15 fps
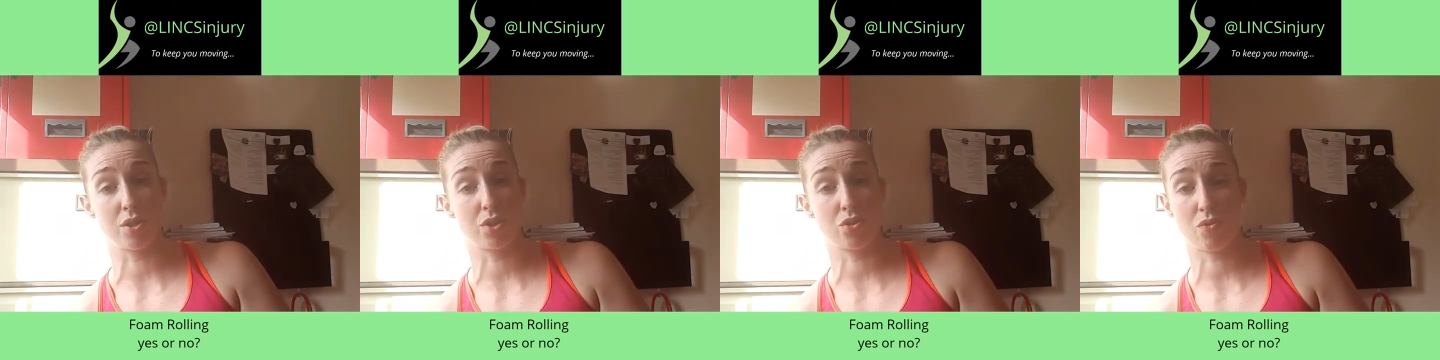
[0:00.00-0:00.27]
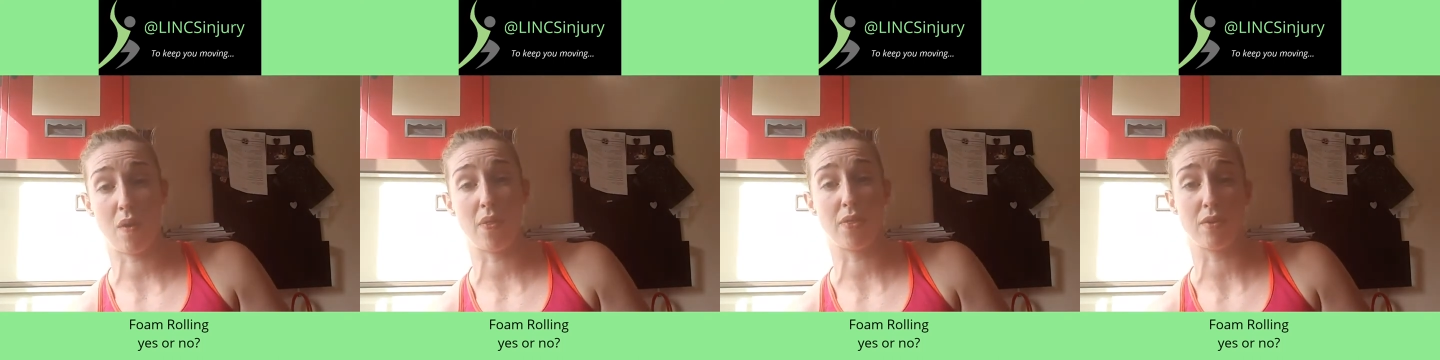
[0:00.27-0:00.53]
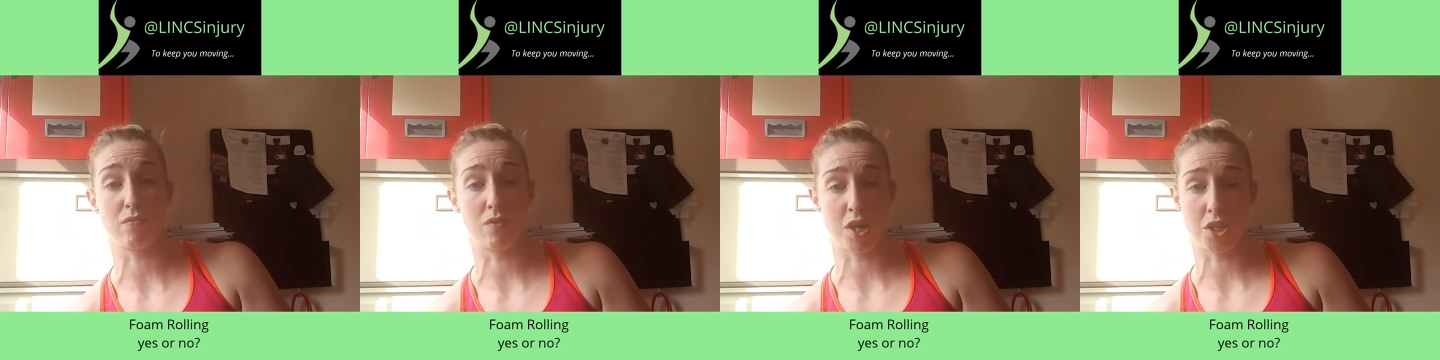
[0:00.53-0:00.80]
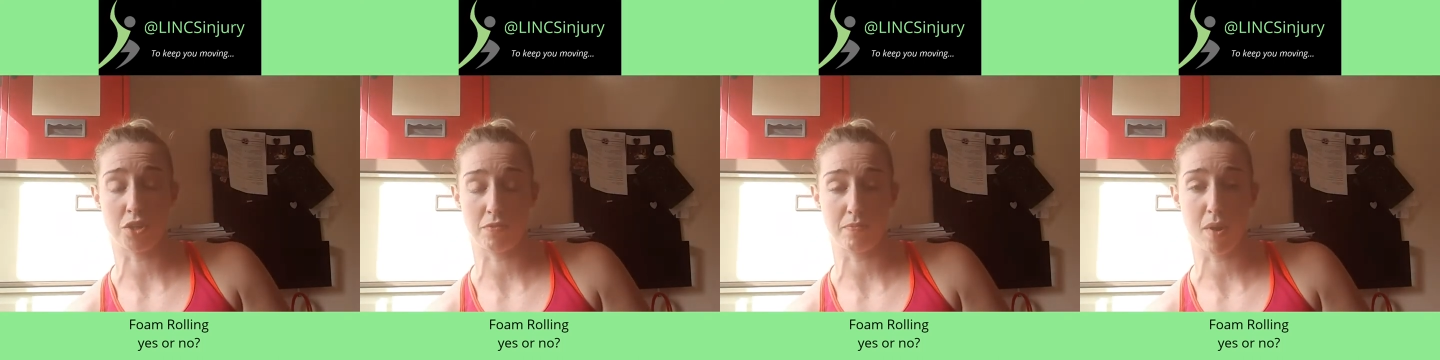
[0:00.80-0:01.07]
strength and
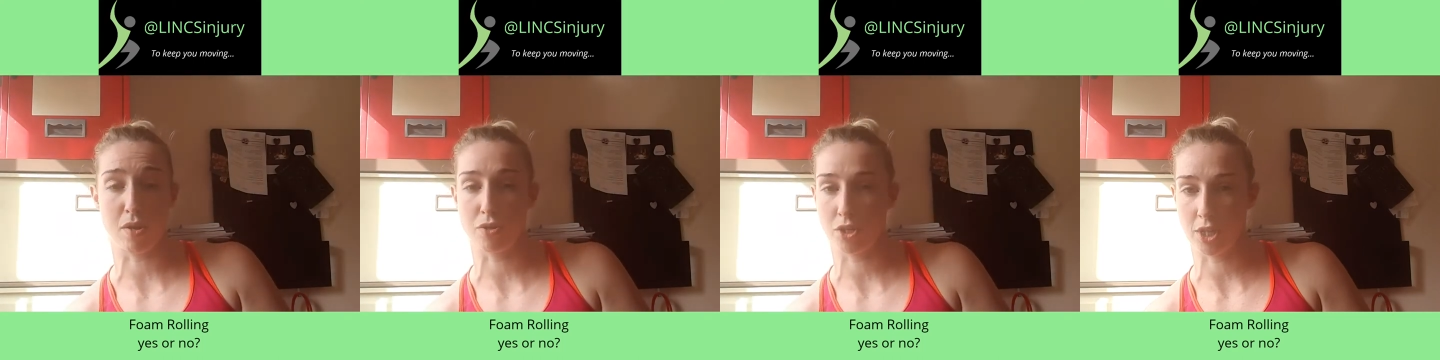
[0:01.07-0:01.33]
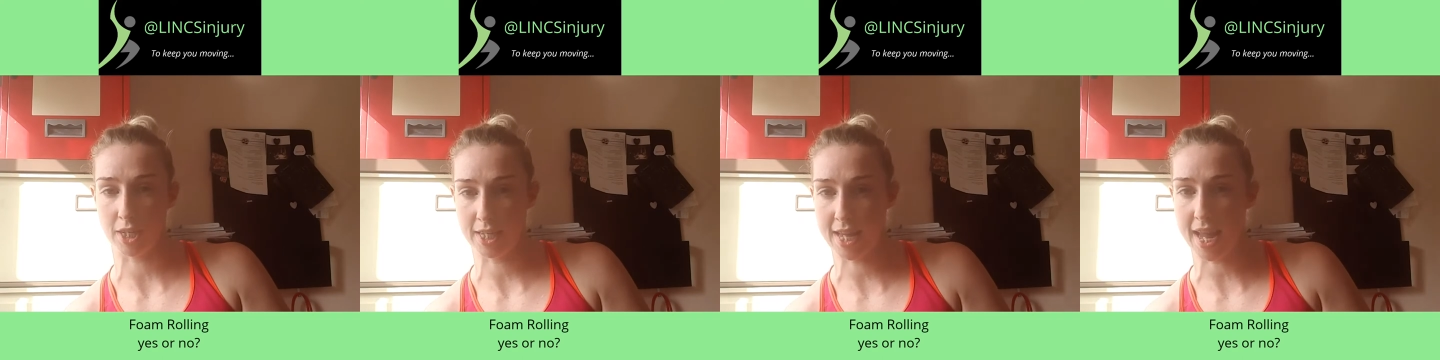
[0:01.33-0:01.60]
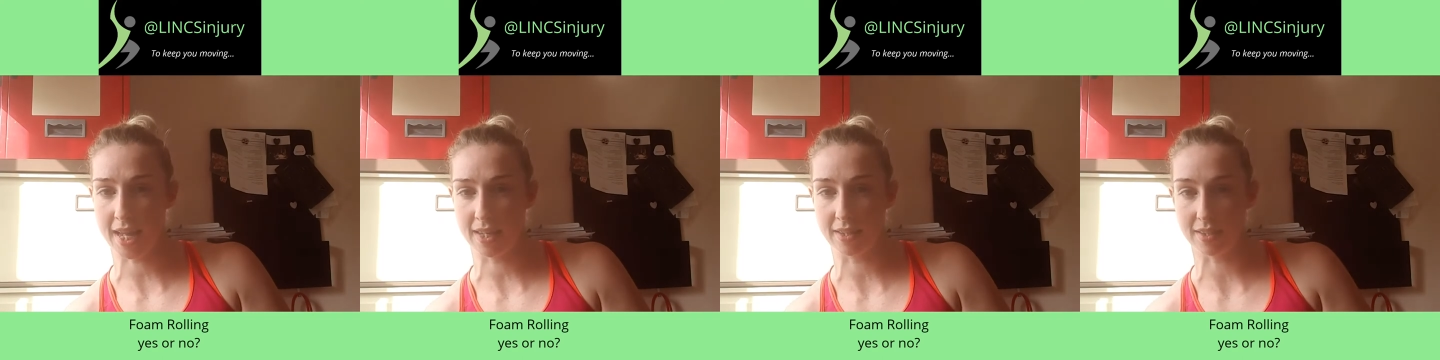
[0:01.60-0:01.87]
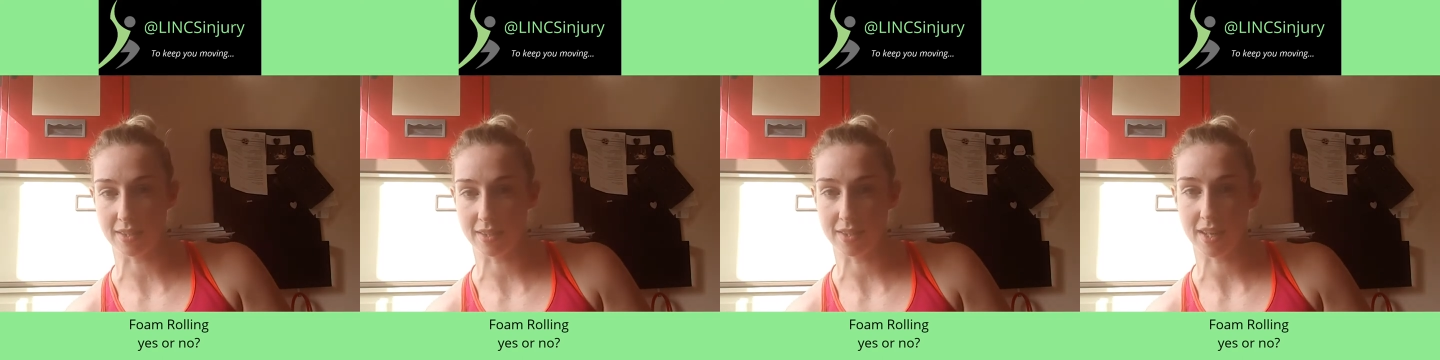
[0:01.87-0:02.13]
range of motion
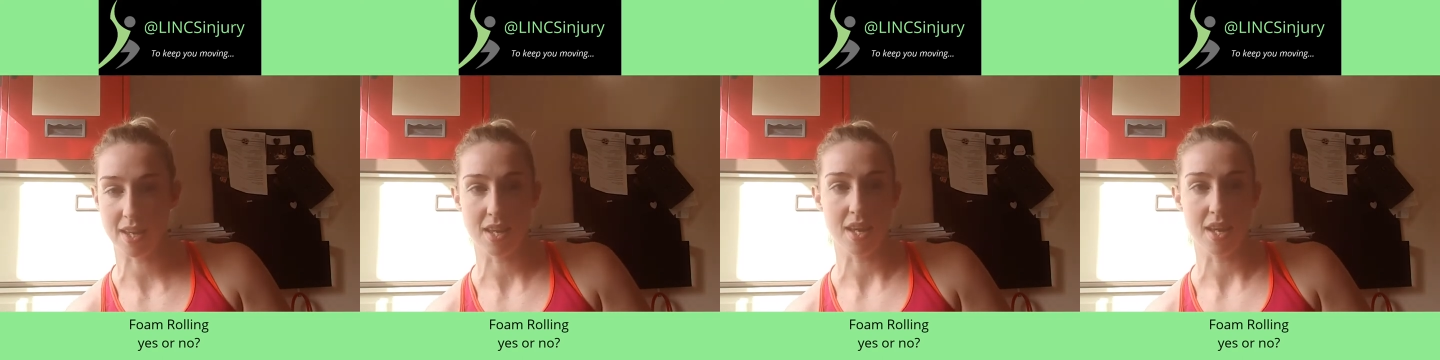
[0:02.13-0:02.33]
gains.